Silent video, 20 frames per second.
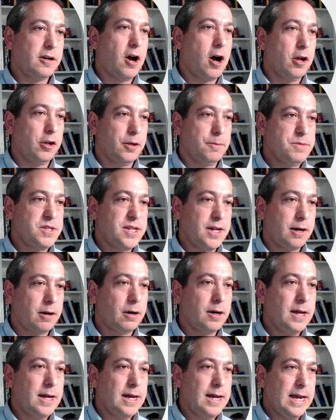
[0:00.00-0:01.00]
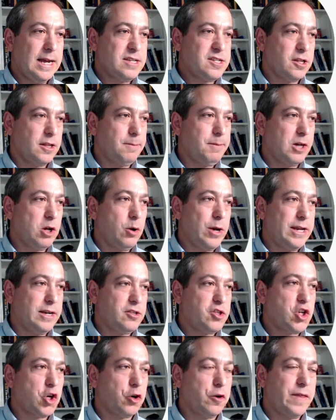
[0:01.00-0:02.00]
columns here. And so let me go ahead
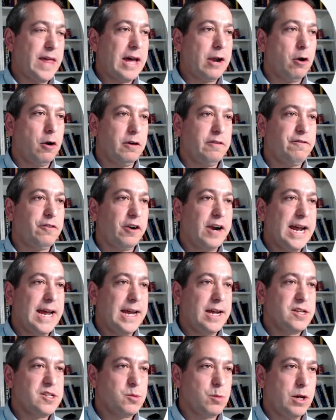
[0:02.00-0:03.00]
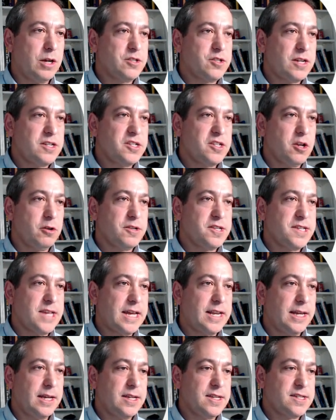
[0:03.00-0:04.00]
and turn that on for A as well. So I just go to
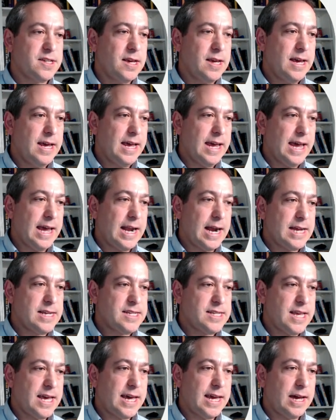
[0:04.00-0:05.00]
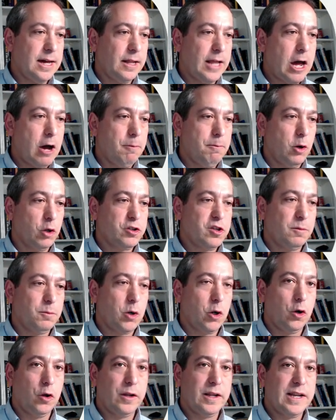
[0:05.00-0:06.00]
settings and I say allow
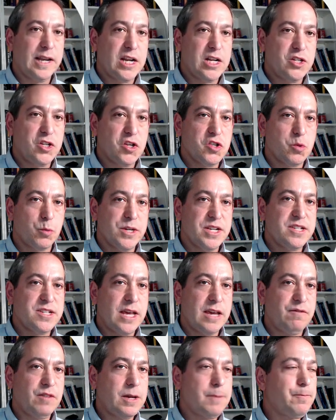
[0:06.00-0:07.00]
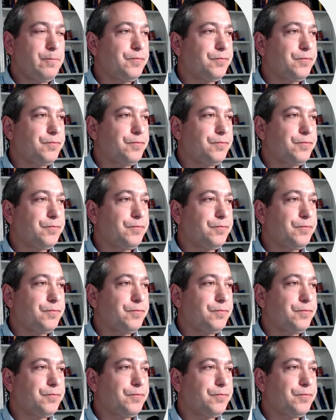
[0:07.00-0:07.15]
multiple and then just resave it.